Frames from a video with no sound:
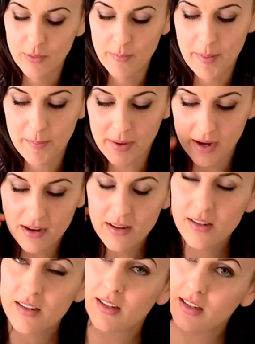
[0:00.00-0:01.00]

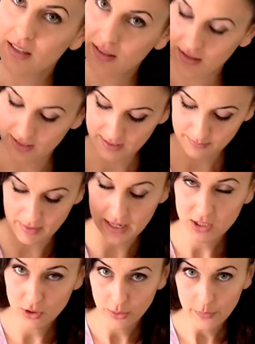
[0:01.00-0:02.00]
Remember, this
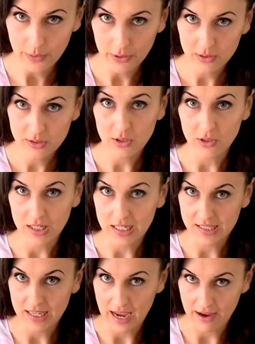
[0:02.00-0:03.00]
makes your rose, you
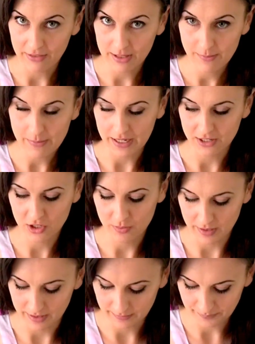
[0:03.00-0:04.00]
need to have an
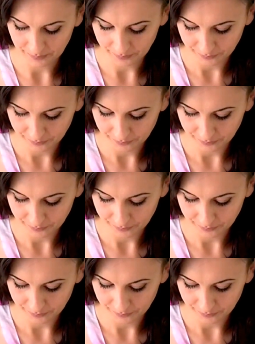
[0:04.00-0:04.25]
embellishment.